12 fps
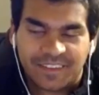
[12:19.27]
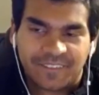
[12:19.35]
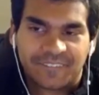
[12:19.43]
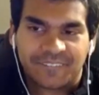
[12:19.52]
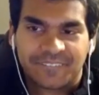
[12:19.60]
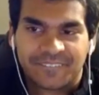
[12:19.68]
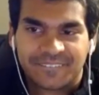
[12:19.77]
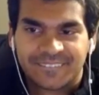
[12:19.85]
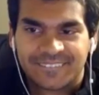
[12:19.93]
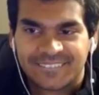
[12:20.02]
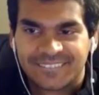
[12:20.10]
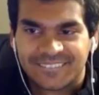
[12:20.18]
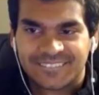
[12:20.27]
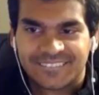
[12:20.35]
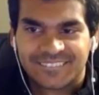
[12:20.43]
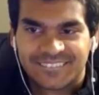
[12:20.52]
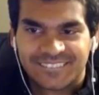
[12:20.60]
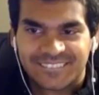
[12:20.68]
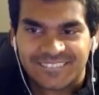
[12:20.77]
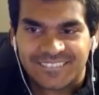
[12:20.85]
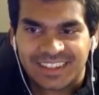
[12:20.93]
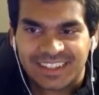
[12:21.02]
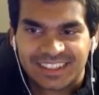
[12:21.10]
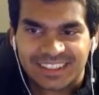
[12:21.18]

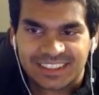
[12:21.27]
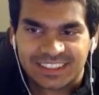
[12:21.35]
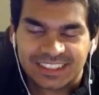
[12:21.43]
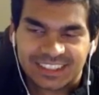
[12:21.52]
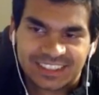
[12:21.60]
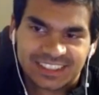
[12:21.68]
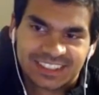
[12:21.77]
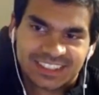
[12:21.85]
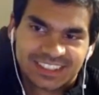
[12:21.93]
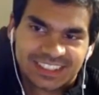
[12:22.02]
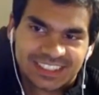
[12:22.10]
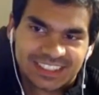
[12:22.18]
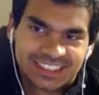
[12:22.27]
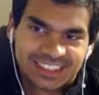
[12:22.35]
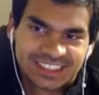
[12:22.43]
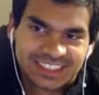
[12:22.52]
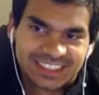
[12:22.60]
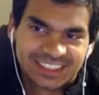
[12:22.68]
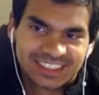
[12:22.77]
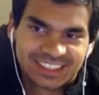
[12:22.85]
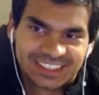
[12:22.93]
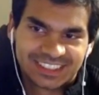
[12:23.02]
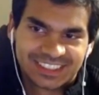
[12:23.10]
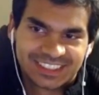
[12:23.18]

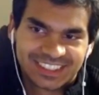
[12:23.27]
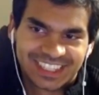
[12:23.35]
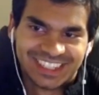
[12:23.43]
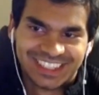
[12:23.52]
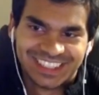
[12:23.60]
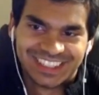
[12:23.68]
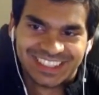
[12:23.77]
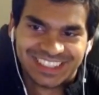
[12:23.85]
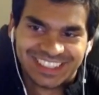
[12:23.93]
(silent)